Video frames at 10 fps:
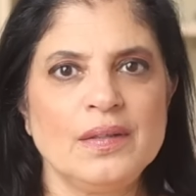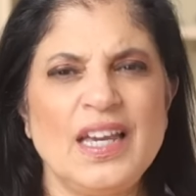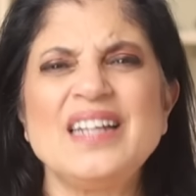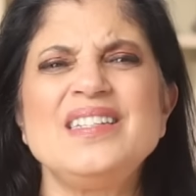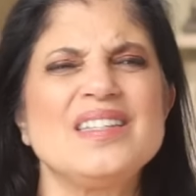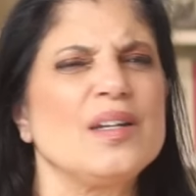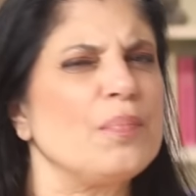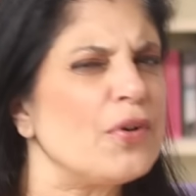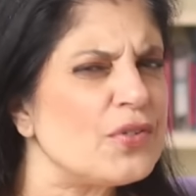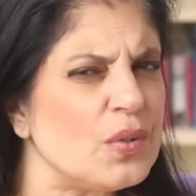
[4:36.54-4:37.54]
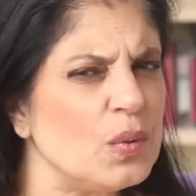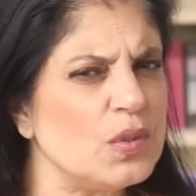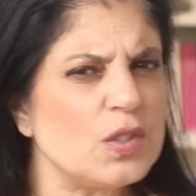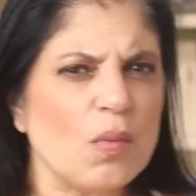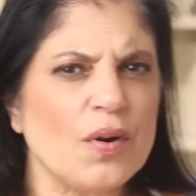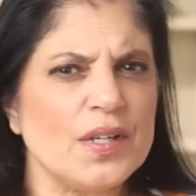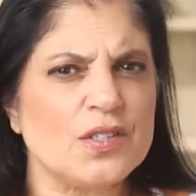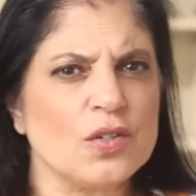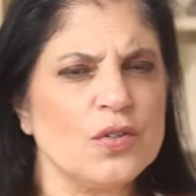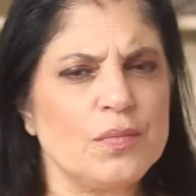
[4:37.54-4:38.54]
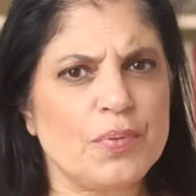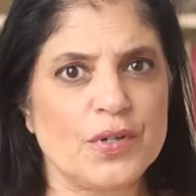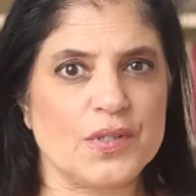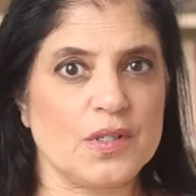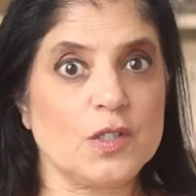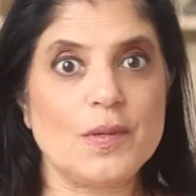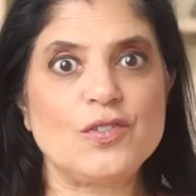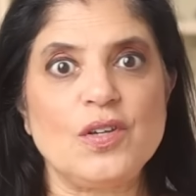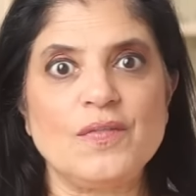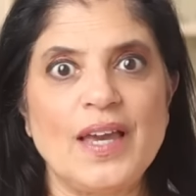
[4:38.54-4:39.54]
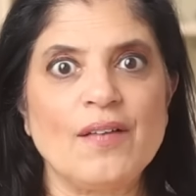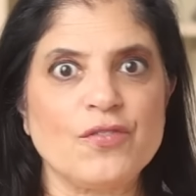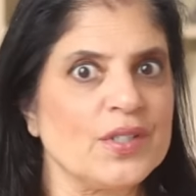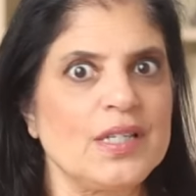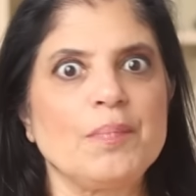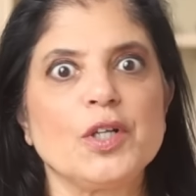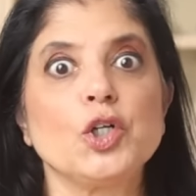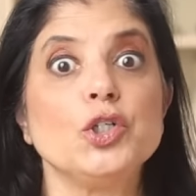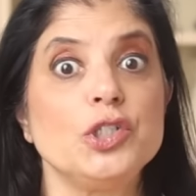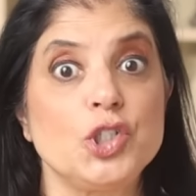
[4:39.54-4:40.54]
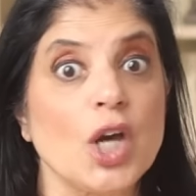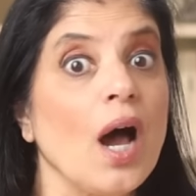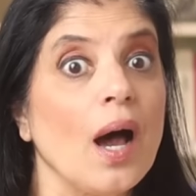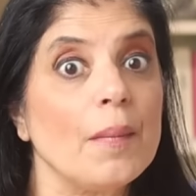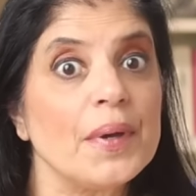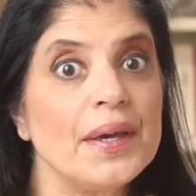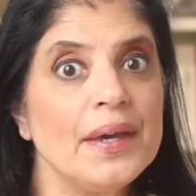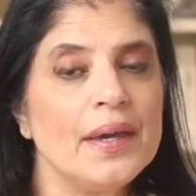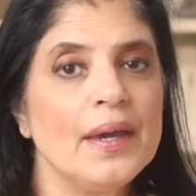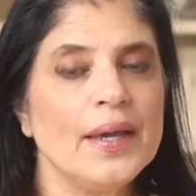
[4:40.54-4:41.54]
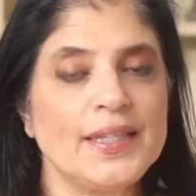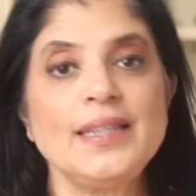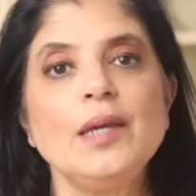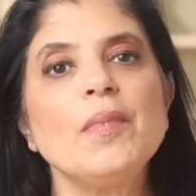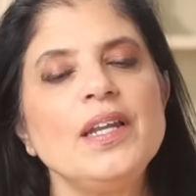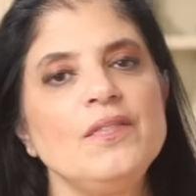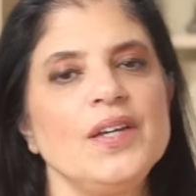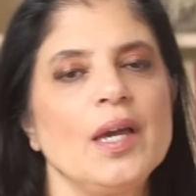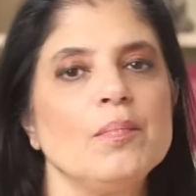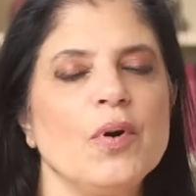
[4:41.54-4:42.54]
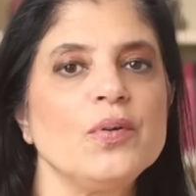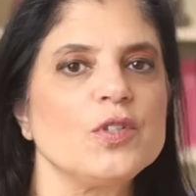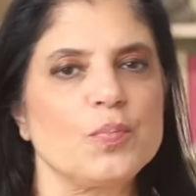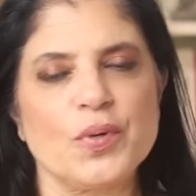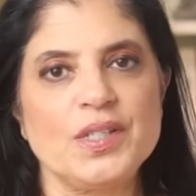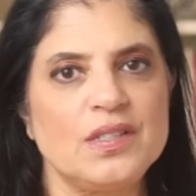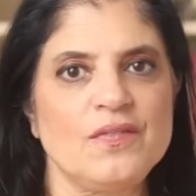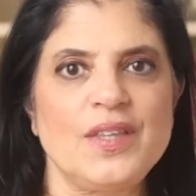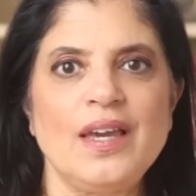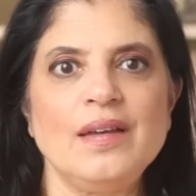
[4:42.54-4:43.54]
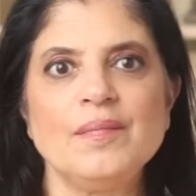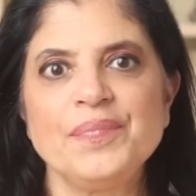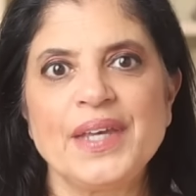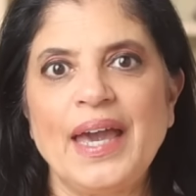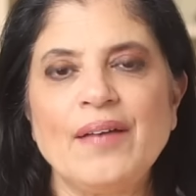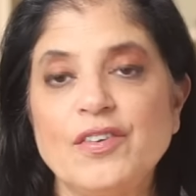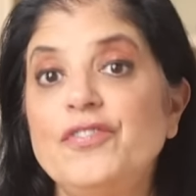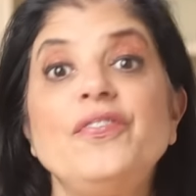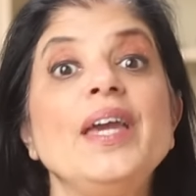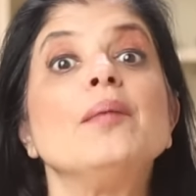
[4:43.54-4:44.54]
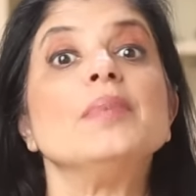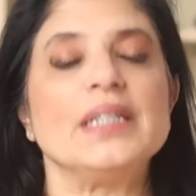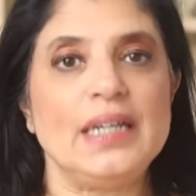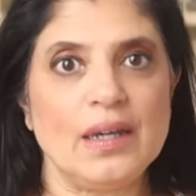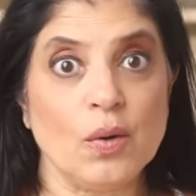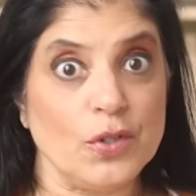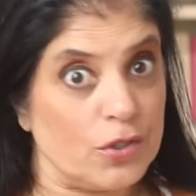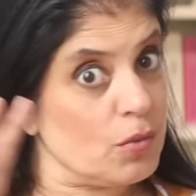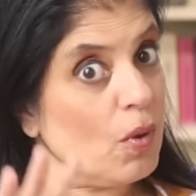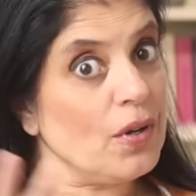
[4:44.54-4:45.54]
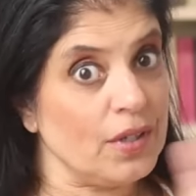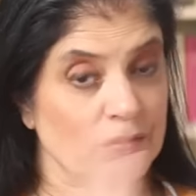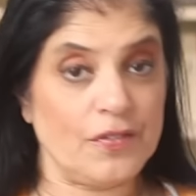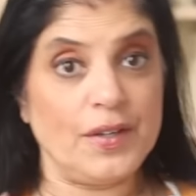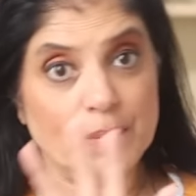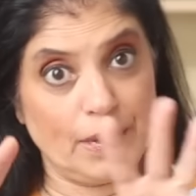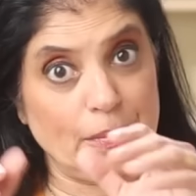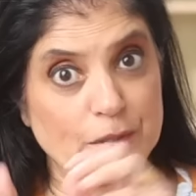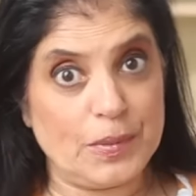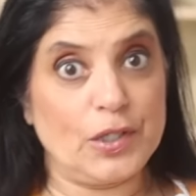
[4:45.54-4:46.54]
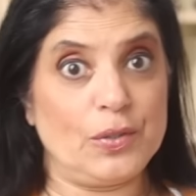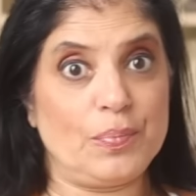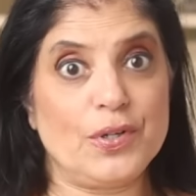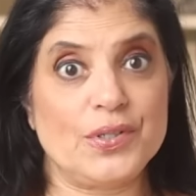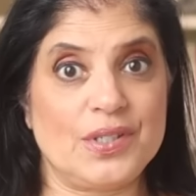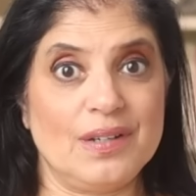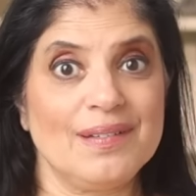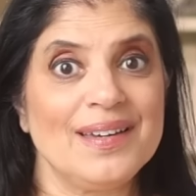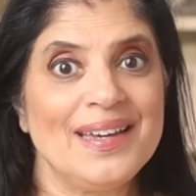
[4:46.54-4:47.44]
The idea that a person who's smart is a good person, especially if they have, for example, a good job. Then they might even get bonus points if they have a family. Oh, you're smart and you have a family. It must be a good person.